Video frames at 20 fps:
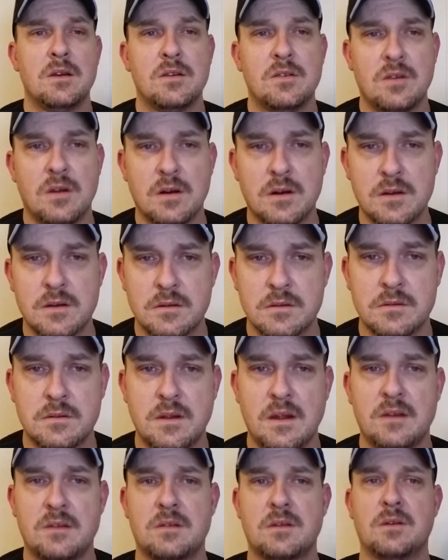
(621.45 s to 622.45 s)
Shauna,
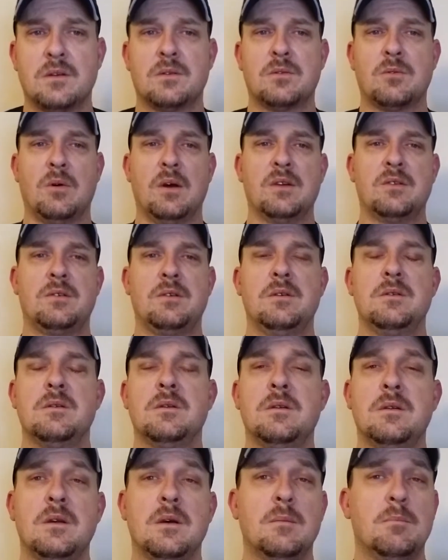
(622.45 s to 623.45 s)
that's a good question,
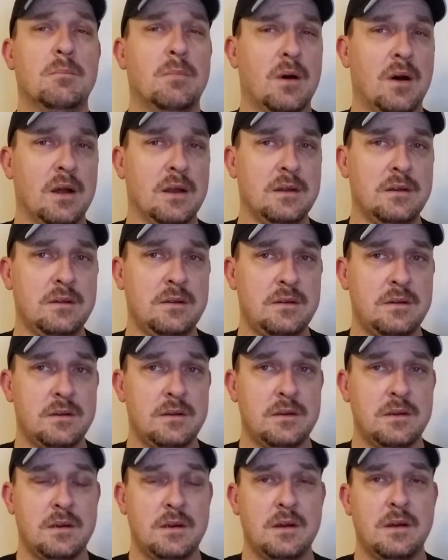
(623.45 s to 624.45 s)
but
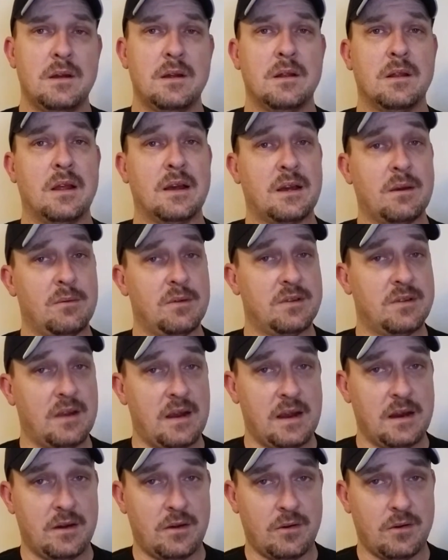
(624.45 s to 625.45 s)
like I was
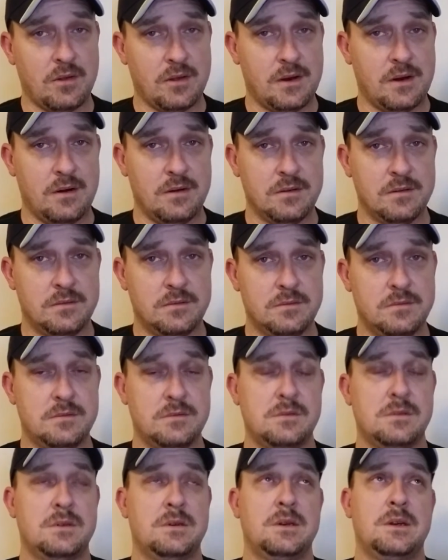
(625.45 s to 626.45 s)
saying earlier,
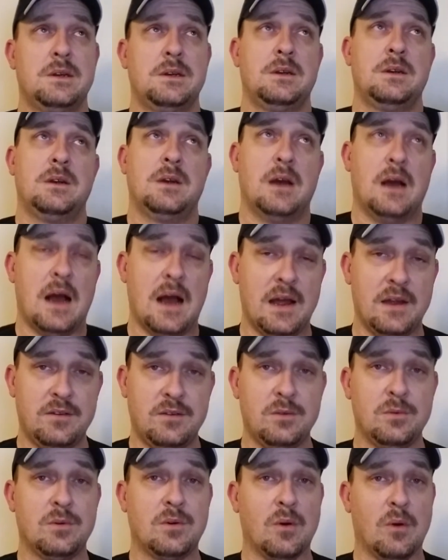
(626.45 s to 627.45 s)
I
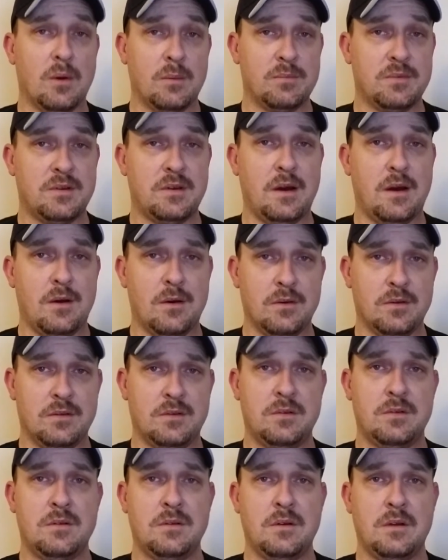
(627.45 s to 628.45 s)
do go
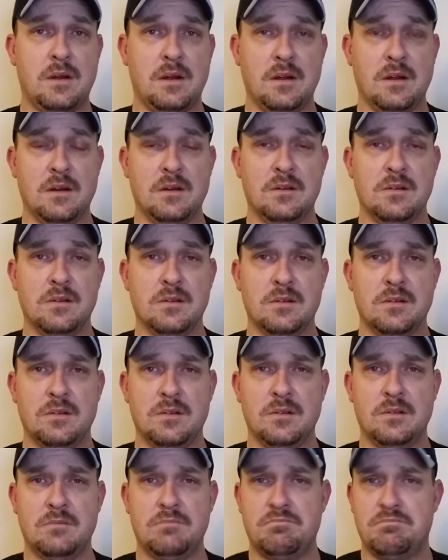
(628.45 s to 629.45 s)
upstairs
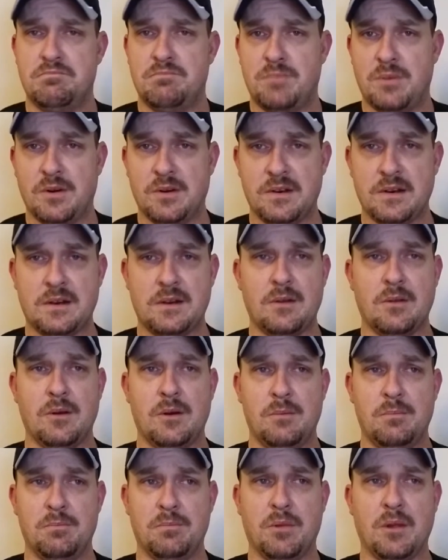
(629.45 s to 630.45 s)
in
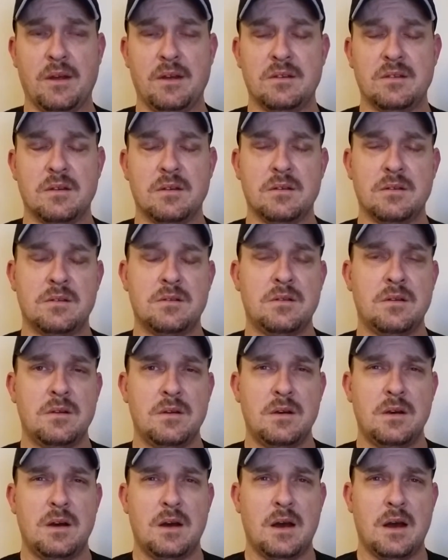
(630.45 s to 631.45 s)
particular places.
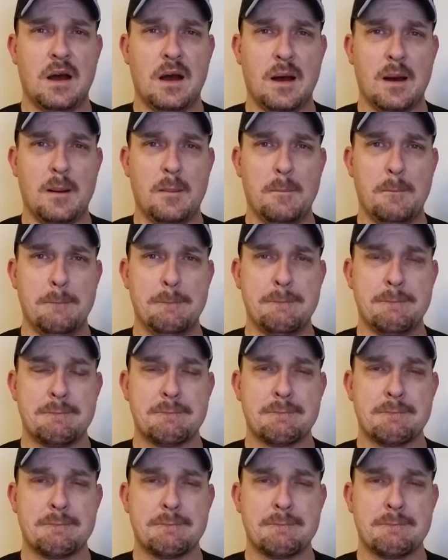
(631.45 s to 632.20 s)
Um,